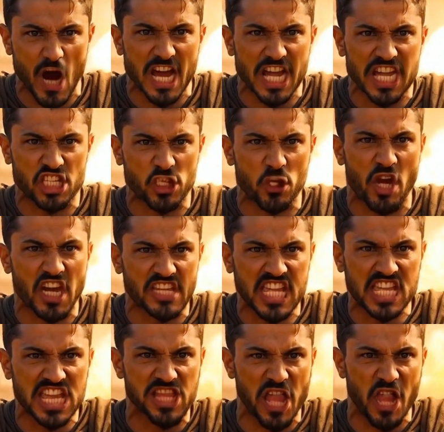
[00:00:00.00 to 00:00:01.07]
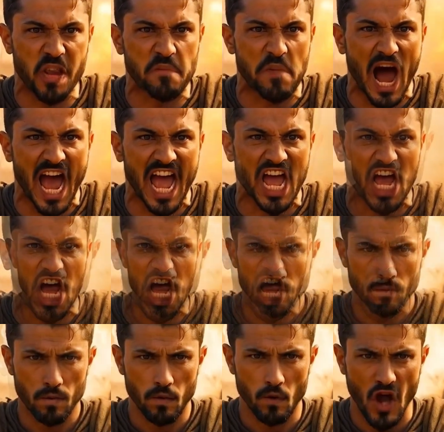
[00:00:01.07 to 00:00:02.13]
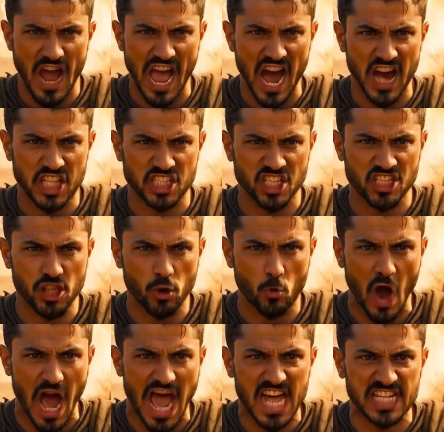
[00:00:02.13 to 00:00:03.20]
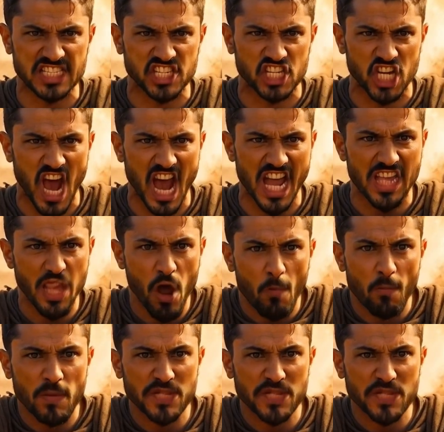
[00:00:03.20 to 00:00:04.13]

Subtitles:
He knew that to stop it, he would have to confront the heart of the evil spreading across